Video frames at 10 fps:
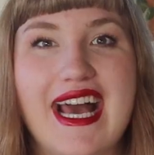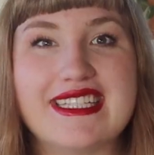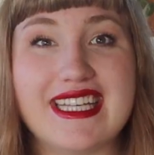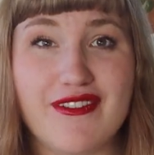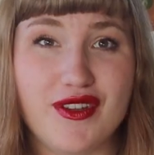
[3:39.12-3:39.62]

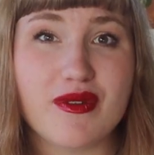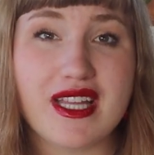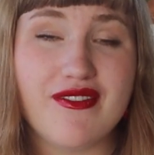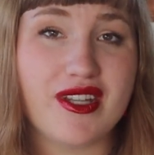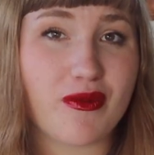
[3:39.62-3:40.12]
And if you
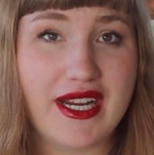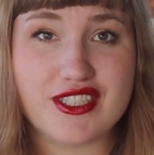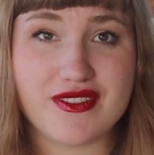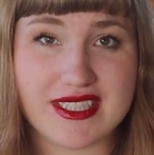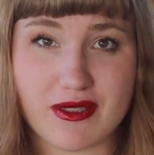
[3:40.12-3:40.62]
live in the
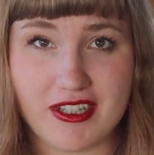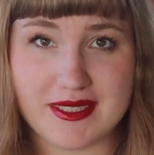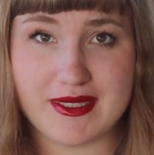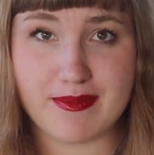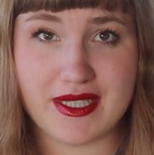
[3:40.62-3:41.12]
range of this
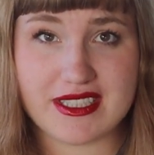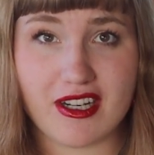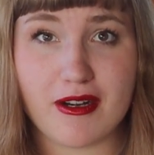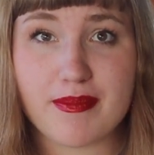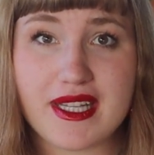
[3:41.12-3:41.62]
Christmas
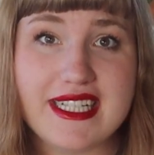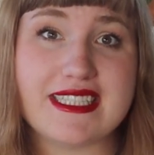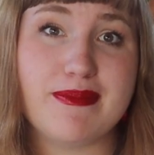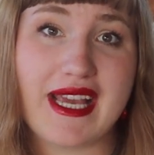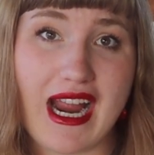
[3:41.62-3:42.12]
blizzard,
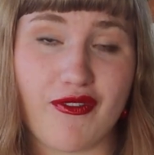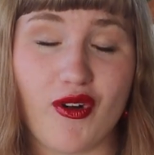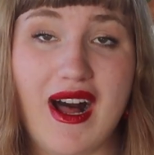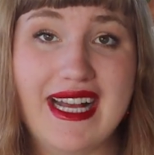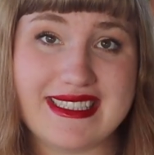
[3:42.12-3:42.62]
please be
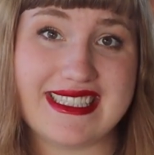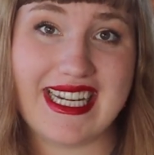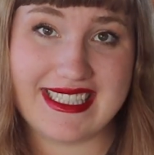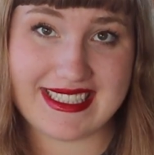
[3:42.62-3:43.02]
careful and stay